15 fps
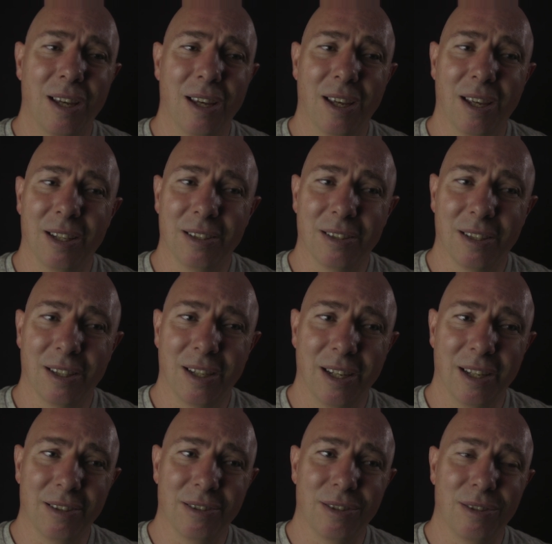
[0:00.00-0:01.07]
and
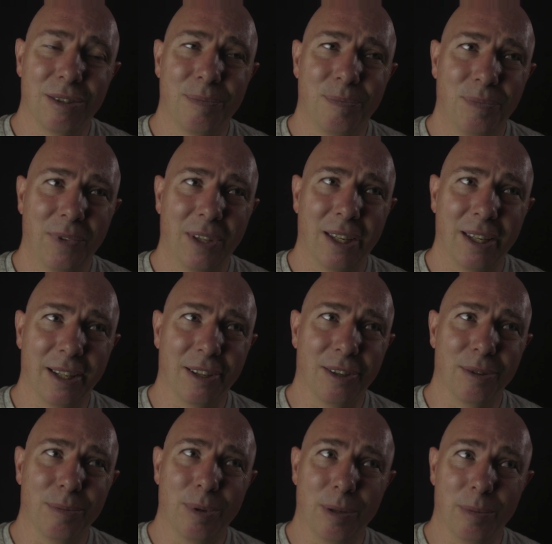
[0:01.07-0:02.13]
hence
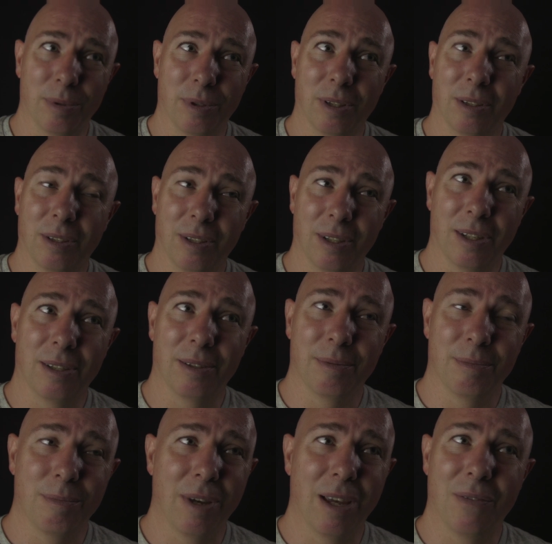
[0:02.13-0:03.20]
people
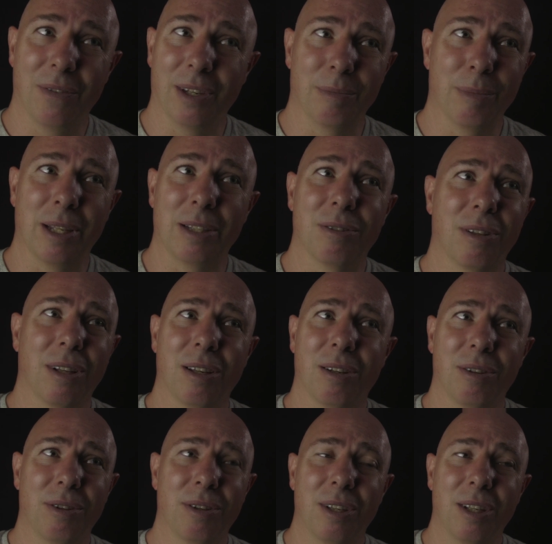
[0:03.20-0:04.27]
having mental
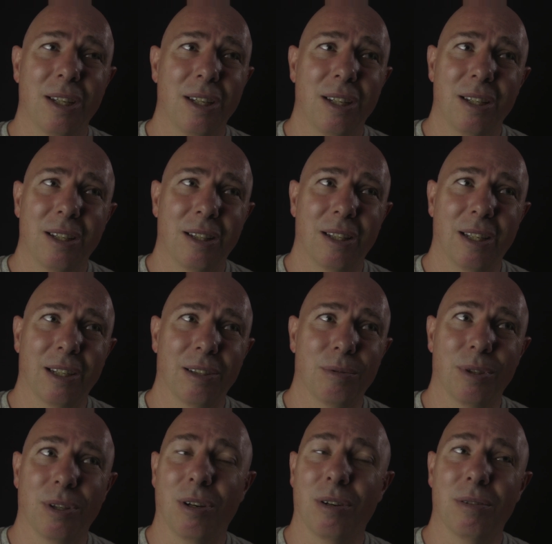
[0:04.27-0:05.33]
health. Like
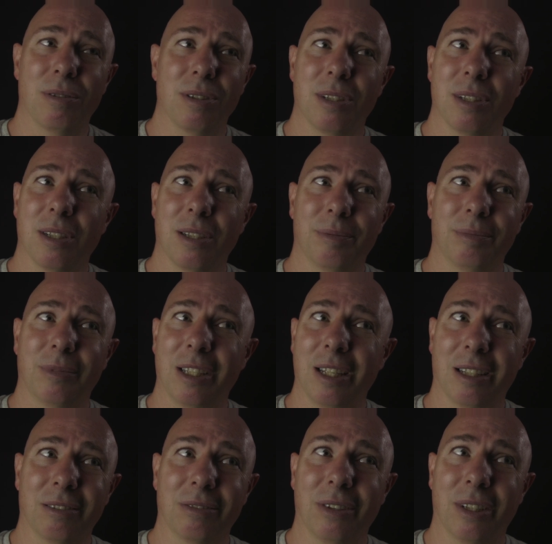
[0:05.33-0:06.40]
when I was a
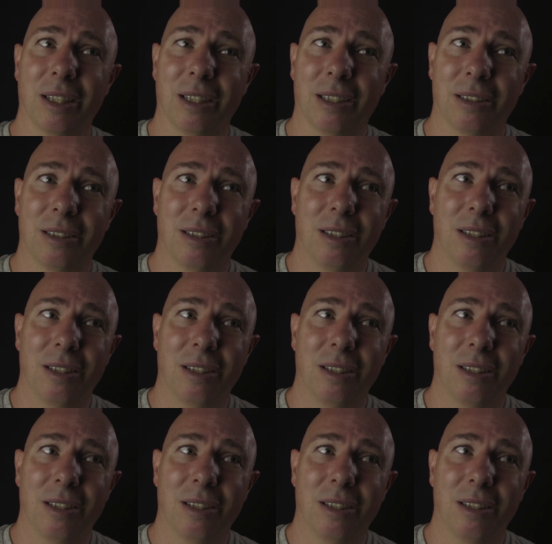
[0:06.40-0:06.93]
young fella,